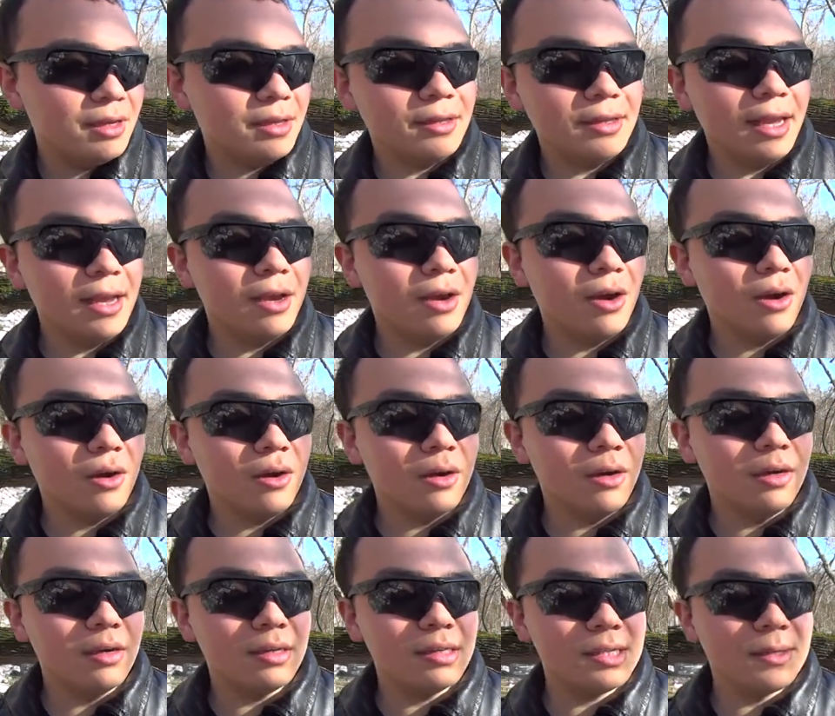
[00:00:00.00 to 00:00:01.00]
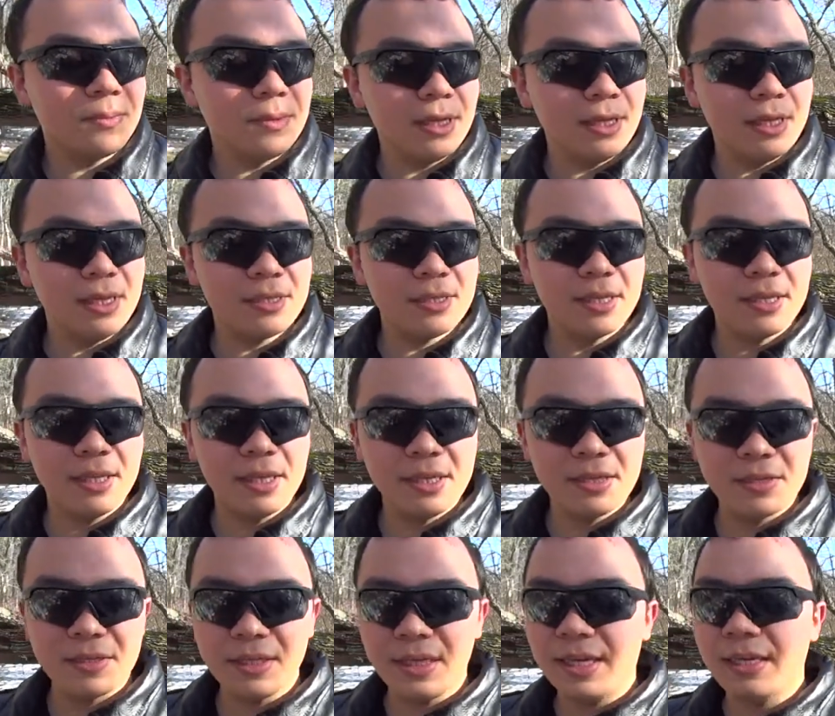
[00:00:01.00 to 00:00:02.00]
they are simply listing
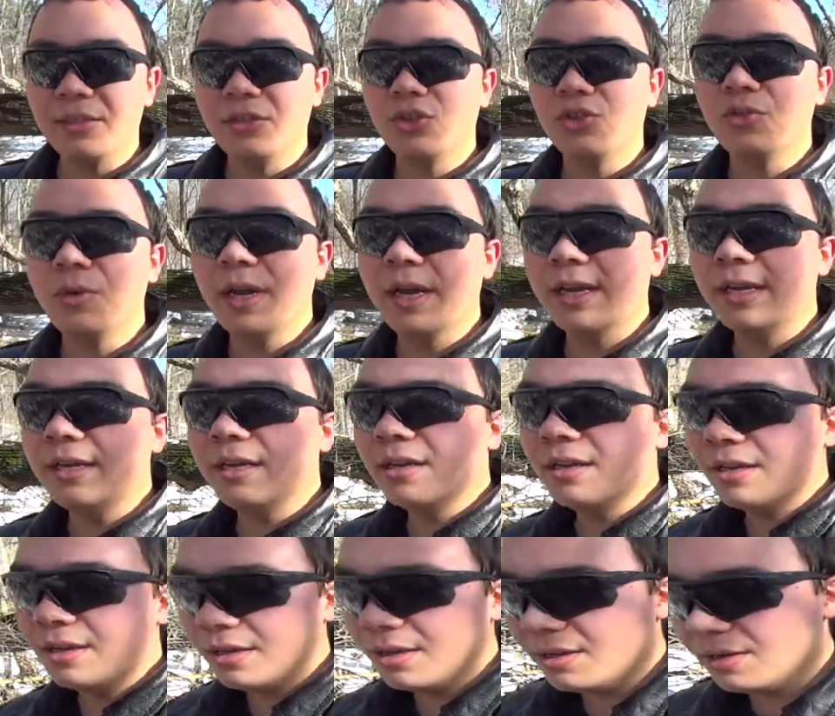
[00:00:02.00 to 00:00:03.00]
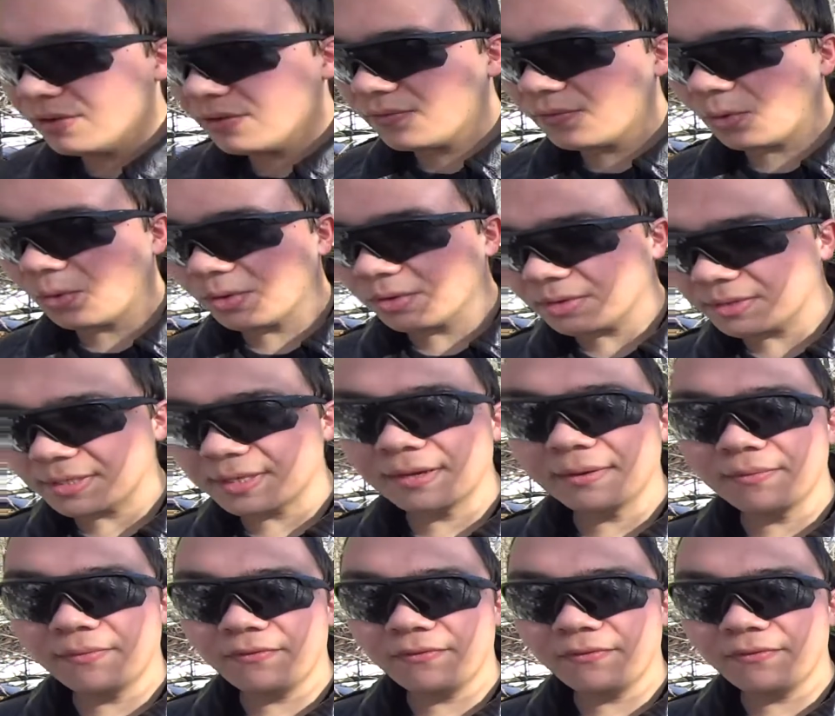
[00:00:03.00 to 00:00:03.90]
this in trade for some